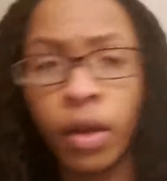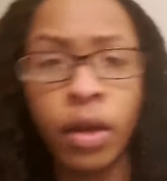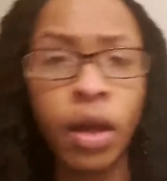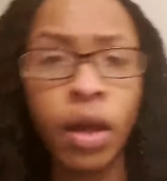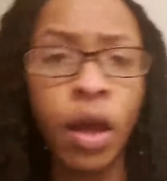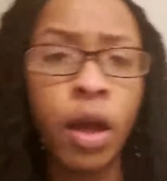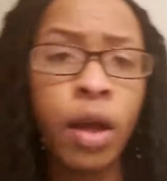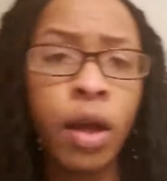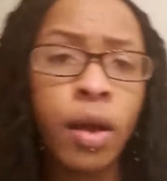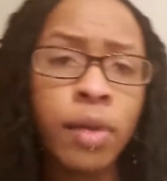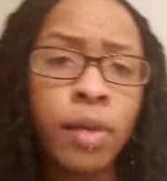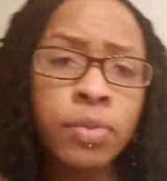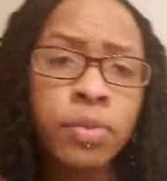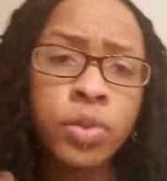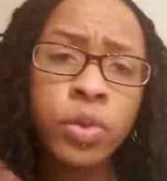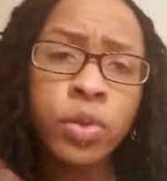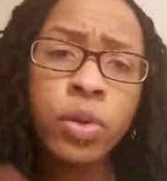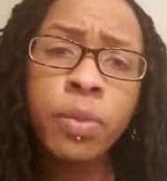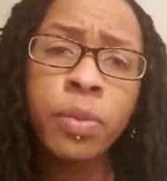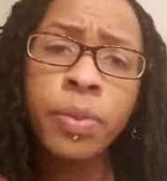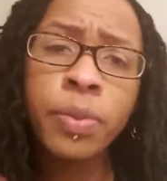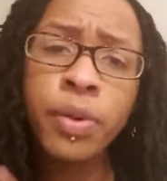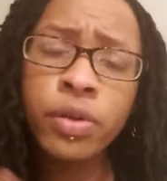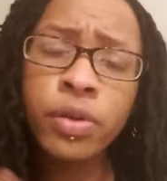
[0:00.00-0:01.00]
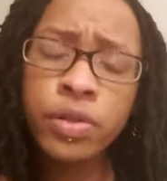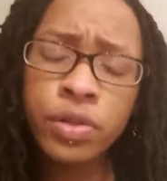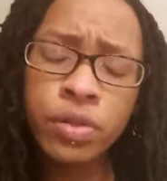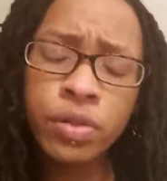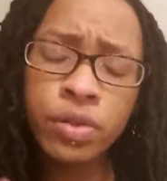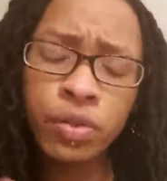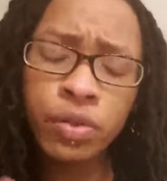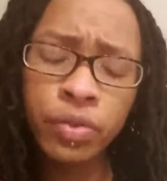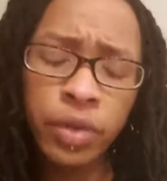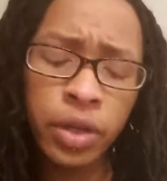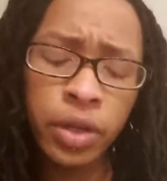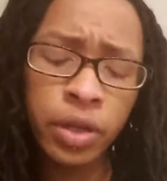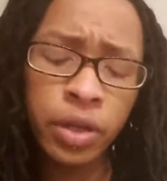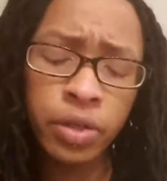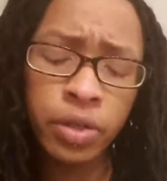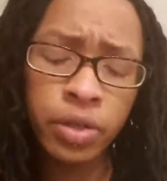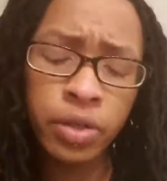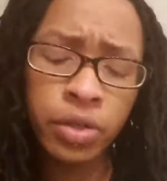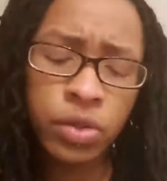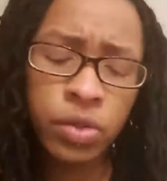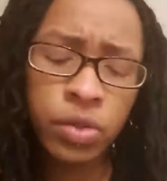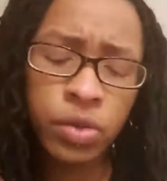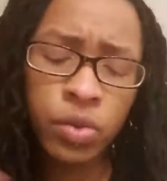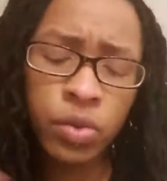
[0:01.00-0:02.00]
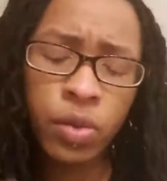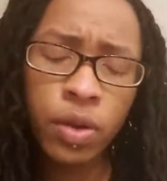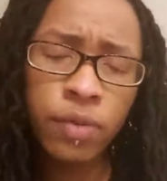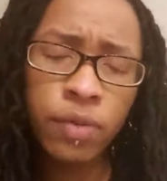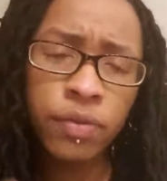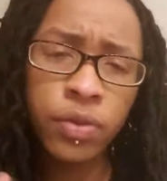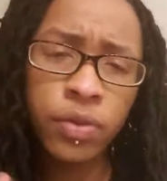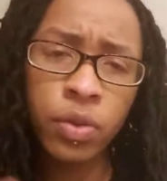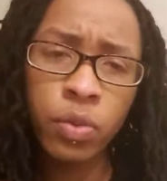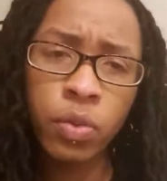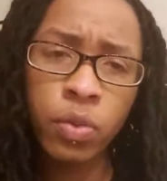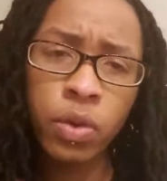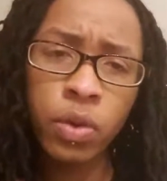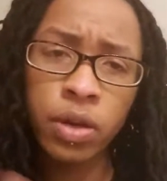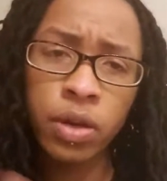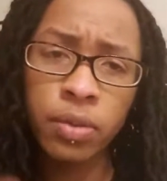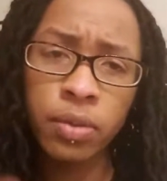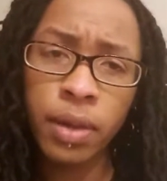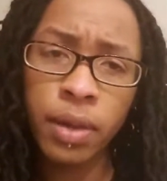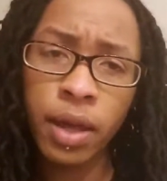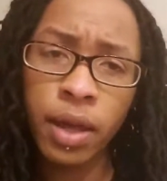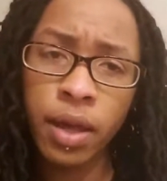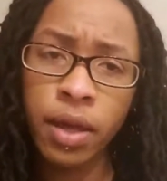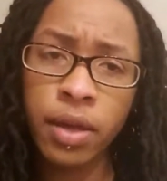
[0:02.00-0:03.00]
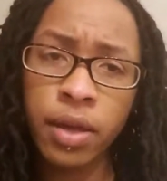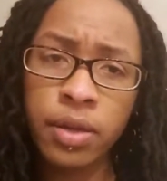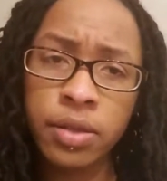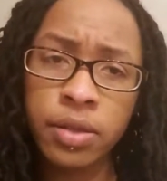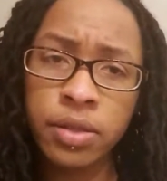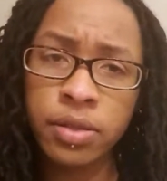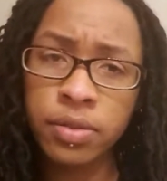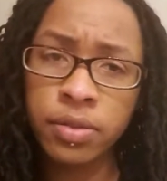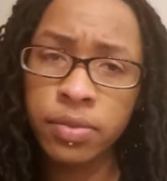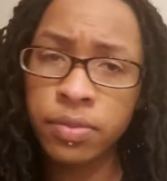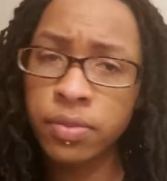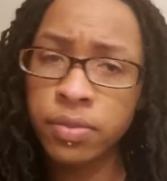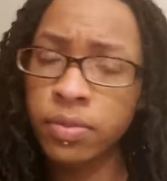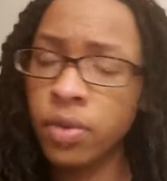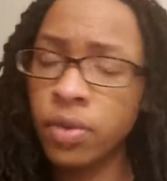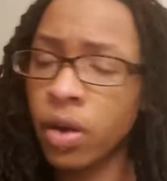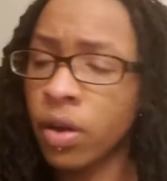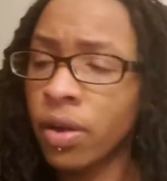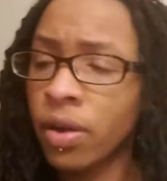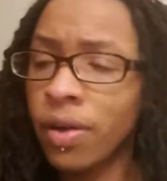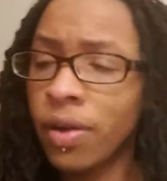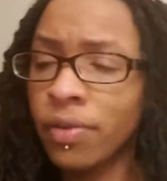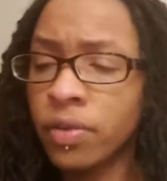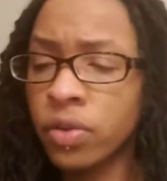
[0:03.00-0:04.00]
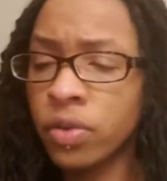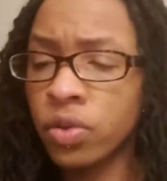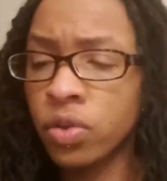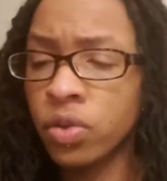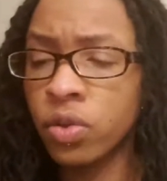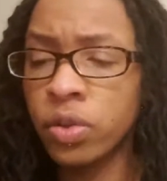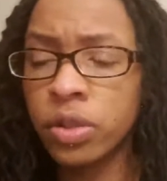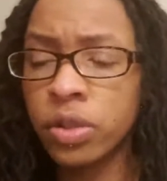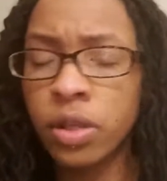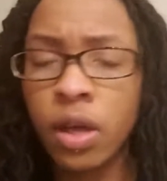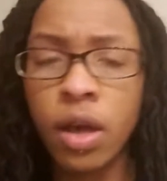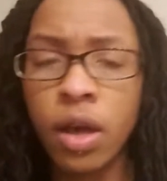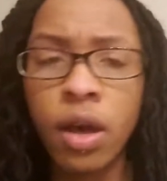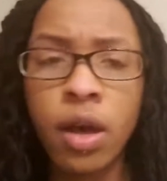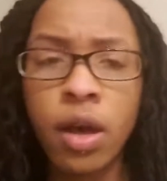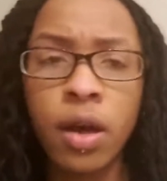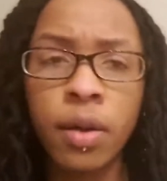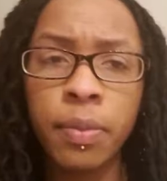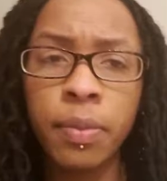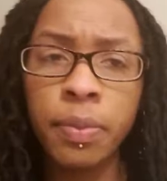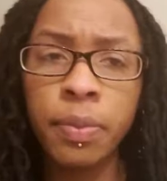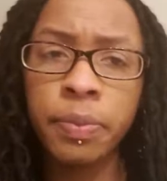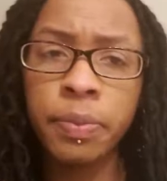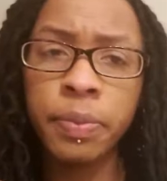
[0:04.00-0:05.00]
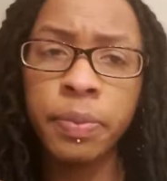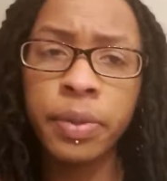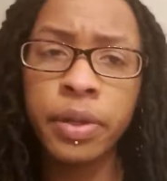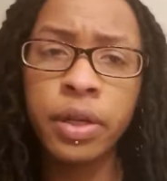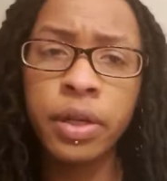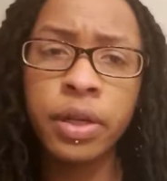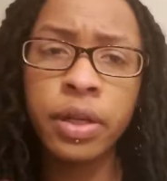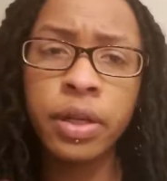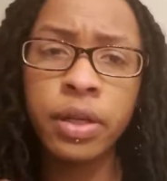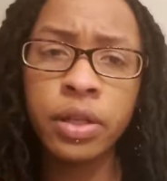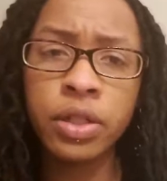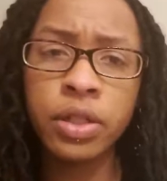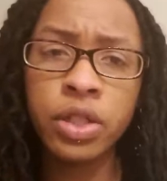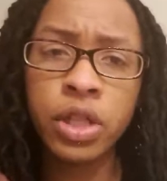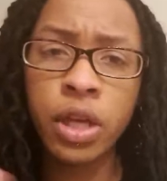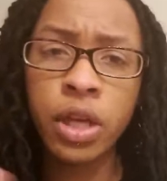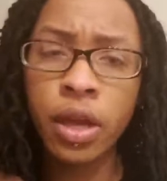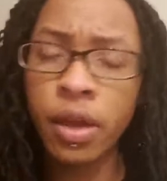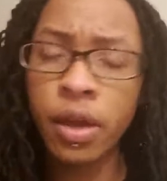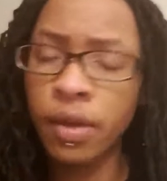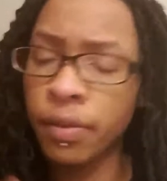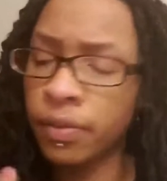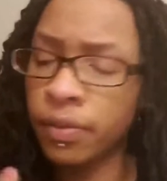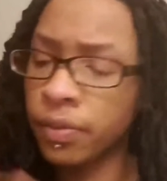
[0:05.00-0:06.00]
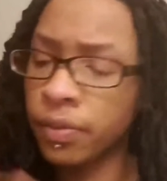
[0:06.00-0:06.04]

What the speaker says: I'm doing personal readings too if you want them, guys. All you have to do is put it in the chat.